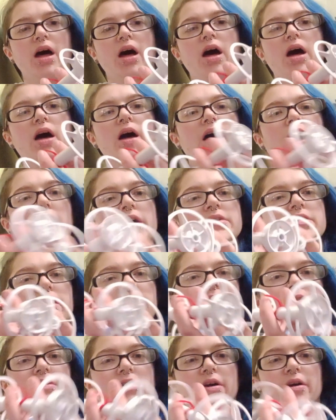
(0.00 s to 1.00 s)
I
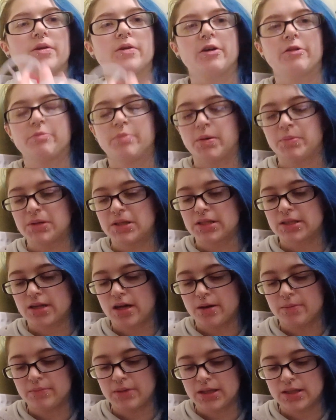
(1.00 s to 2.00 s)
don't know if bobbins
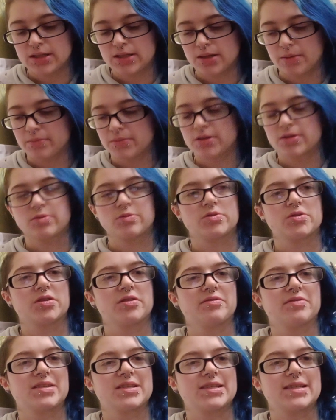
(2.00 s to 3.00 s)
come in some sort
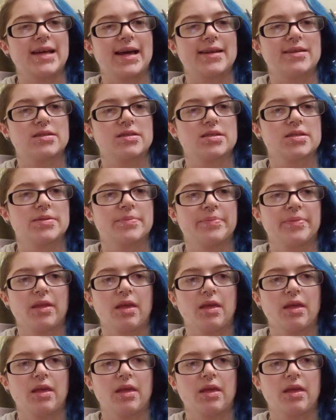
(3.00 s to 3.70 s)
of standard